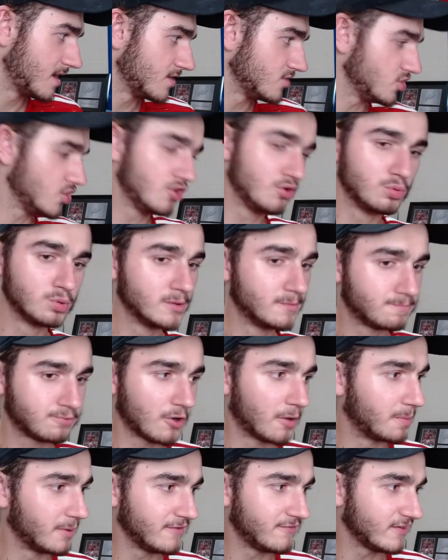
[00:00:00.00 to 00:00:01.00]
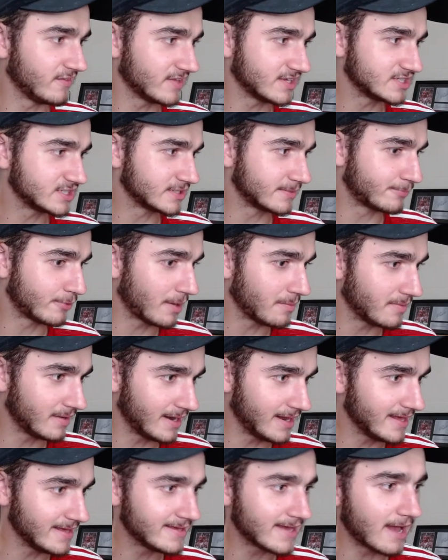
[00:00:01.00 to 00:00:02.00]
you would probably think this is a Premier
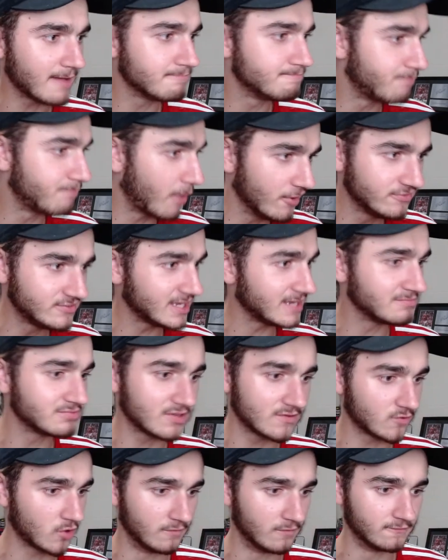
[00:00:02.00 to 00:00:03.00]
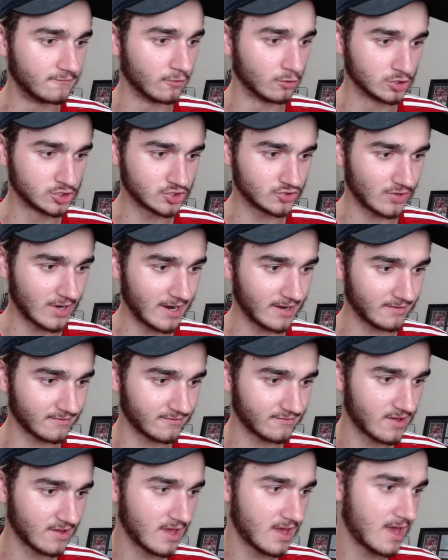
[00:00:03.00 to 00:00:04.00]
League game. Both teams have gone full strength.
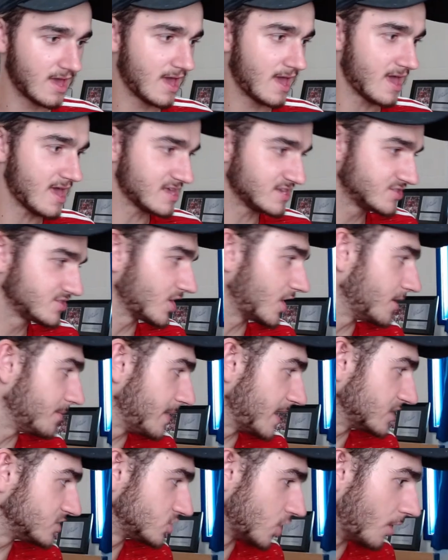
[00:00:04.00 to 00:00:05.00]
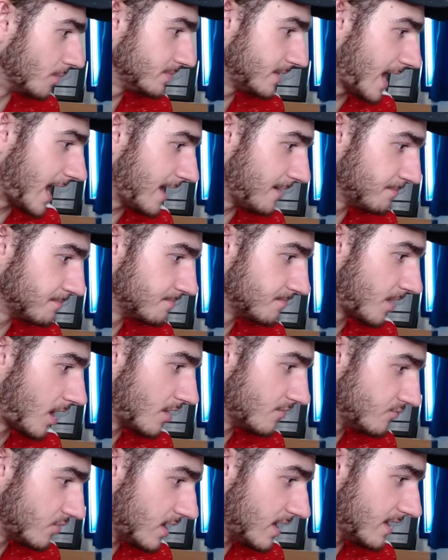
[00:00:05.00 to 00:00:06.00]
It's going to be a top game.
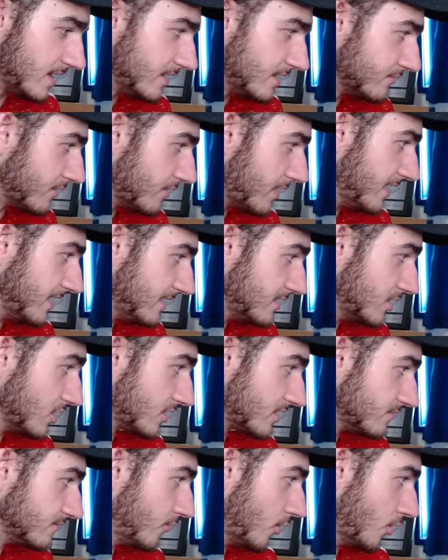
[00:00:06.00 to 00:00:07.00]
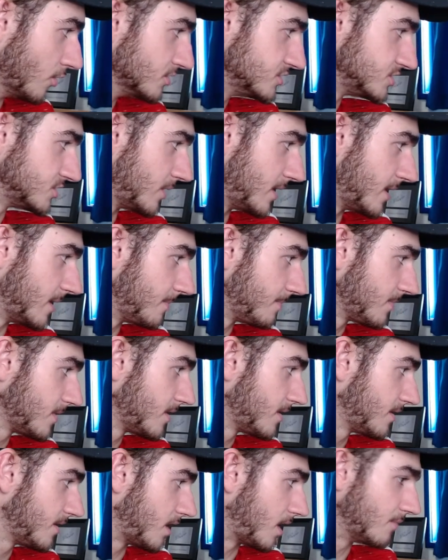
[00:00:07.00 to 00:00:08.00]
I'm really looking forward to it.
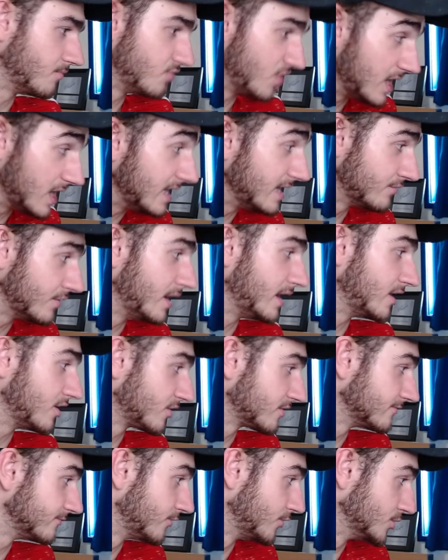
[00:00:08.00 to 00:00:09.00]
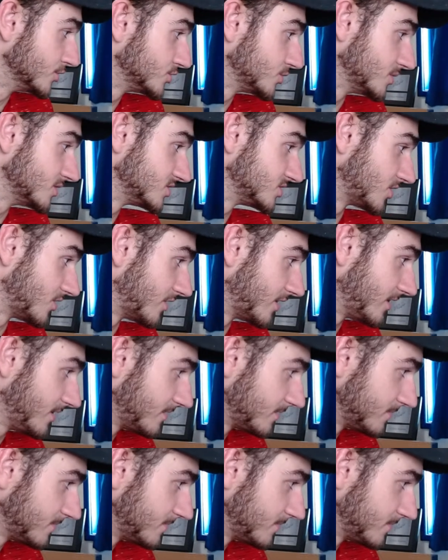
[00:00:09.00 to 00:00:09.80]
I'm really looking forward to it, sorry.